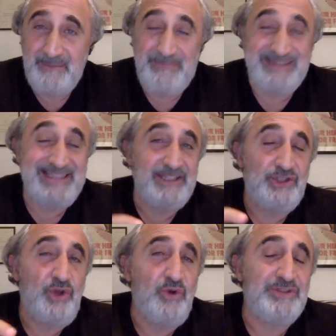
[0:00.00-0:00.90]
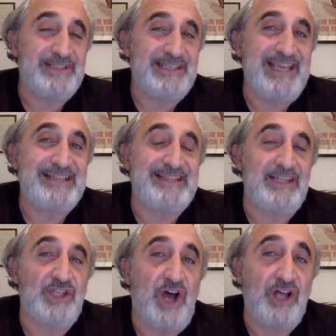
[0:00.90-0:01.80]
but they don't get
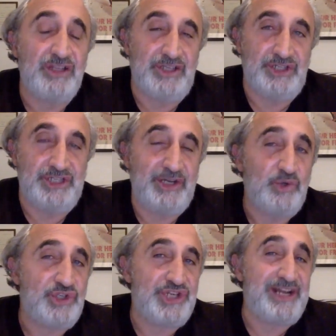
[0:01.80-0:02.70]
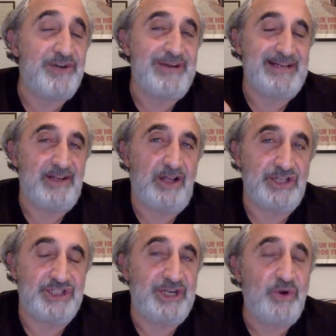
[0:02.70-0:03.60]
knowledge. They don't generate
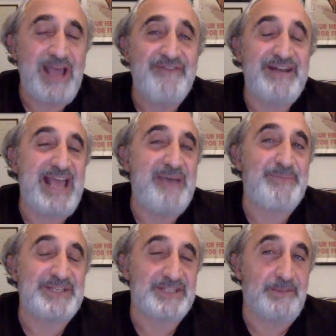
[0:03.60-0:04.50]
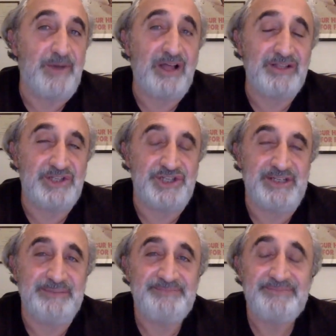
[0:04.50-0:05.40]
knowledge. They don't have an
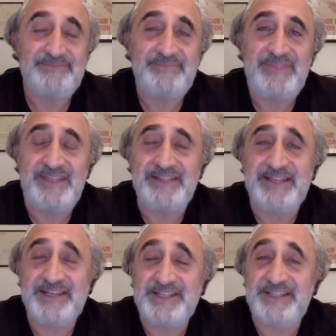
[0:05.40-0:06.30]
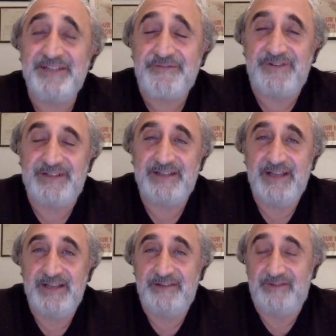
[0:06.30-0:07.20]
epistemology that is different
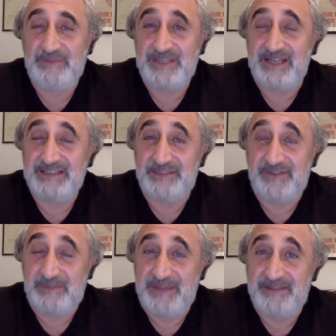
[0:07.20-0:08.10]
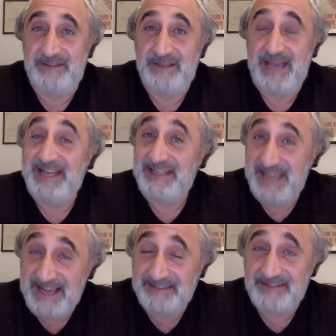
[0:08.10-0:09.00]
from the scientific method. And
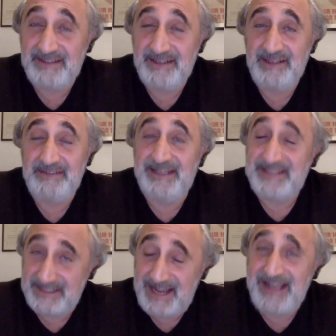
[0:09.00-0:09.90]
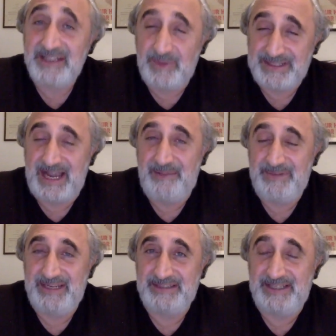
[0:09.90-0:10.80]
yet, that's exactly what's
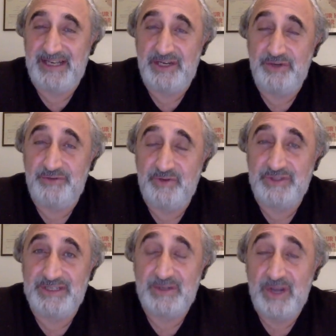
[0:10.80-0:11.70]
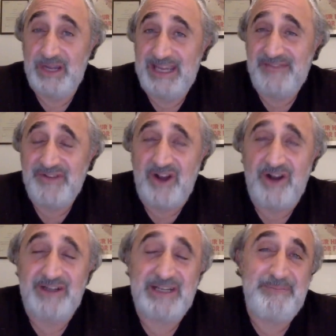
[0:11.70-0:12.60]
happening at Canadian universities. Even
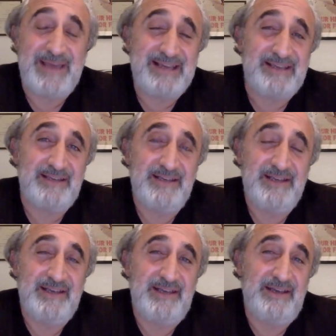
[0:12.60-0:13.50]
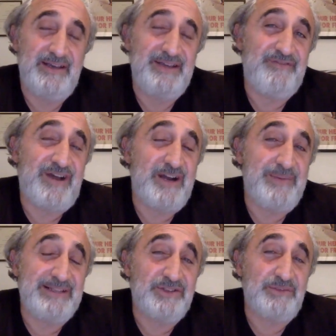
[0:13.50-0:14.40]
our Quebec uh,
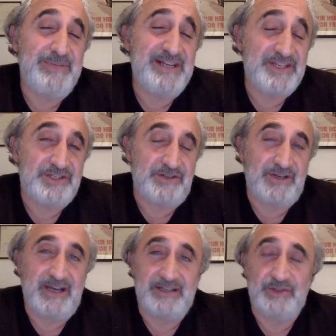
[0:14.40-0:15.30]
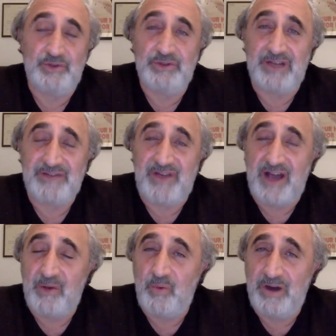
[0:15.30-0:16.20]
environmental minister got into a lot of
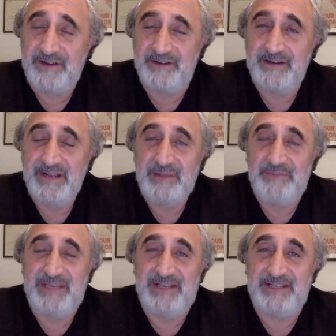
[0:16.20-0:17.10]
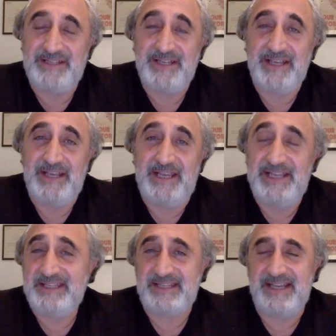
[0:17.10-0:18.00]
hot water because
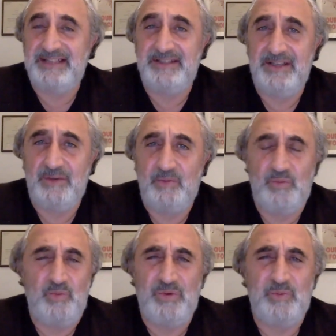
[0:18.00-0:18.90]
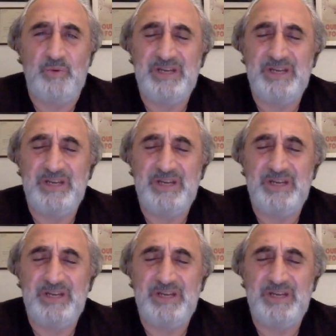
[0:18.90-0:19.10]
he said, what